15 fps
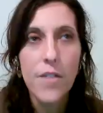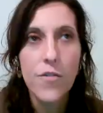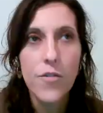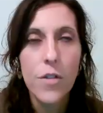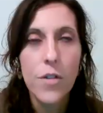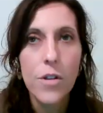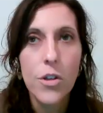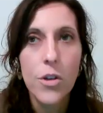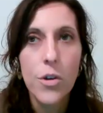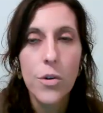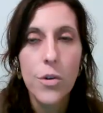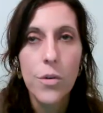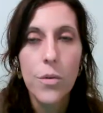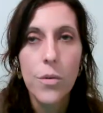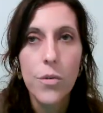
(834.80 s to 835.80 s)
of
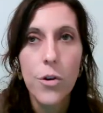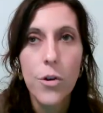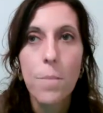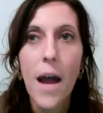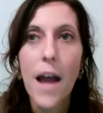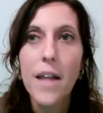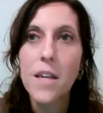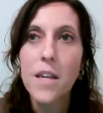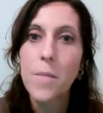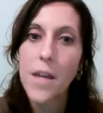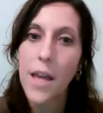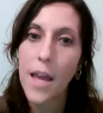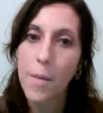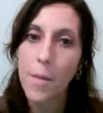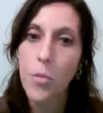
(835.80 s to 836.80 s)
your body
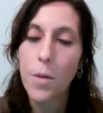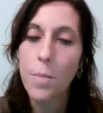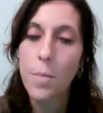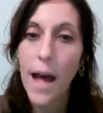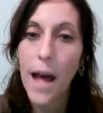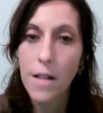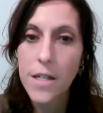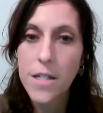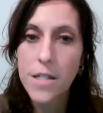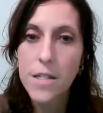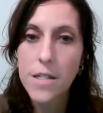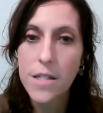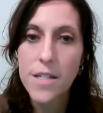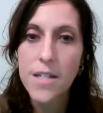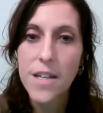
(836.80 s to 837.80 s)
became more
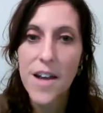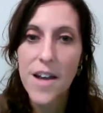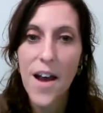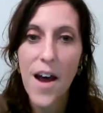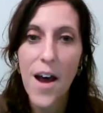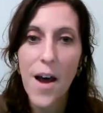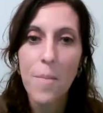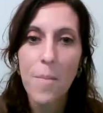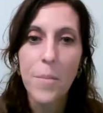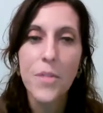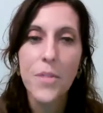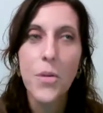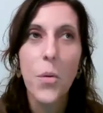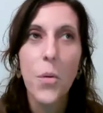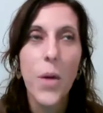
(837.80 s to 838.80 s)
balanced. But
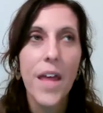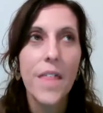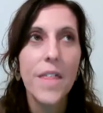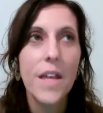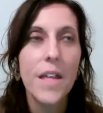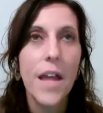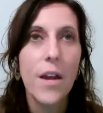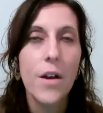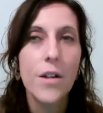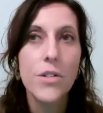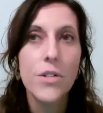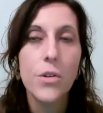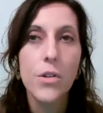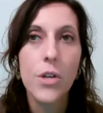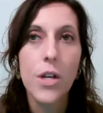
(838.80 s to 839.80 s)
the way that I
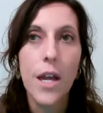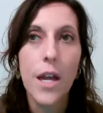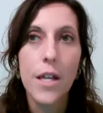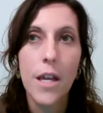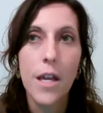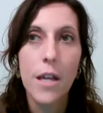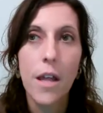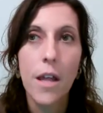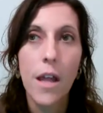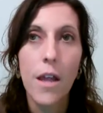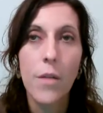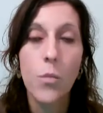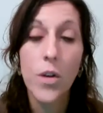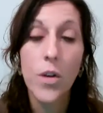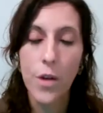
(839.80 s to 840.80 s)
also look at it,
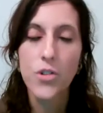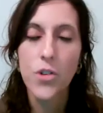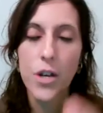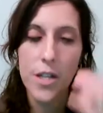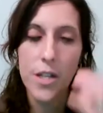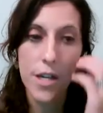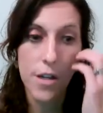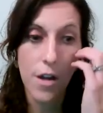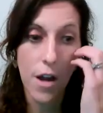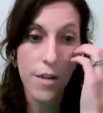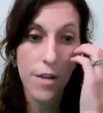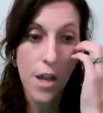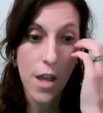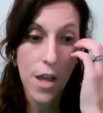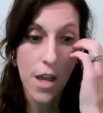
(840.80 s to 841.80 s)
and what I was trying to hit on,
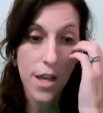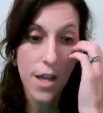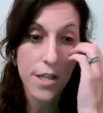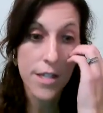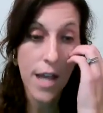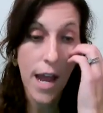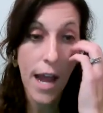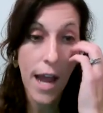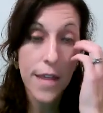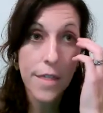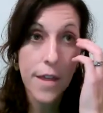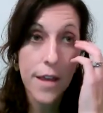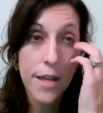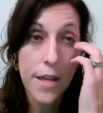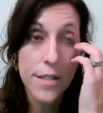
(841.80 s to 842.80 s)
is I
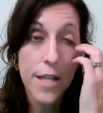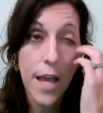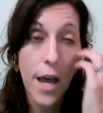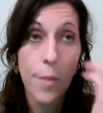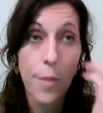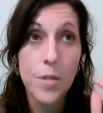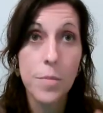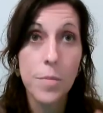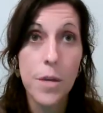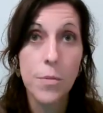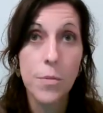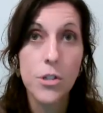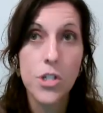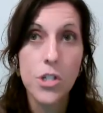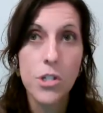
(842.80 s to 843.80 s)
think it's helped
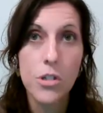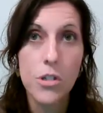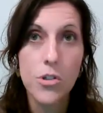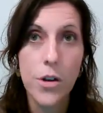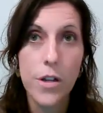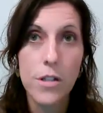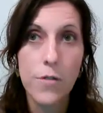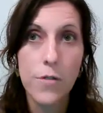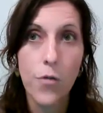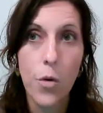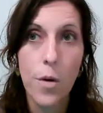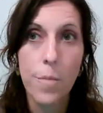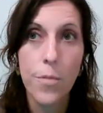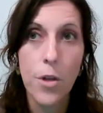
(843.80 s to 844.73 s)
people transform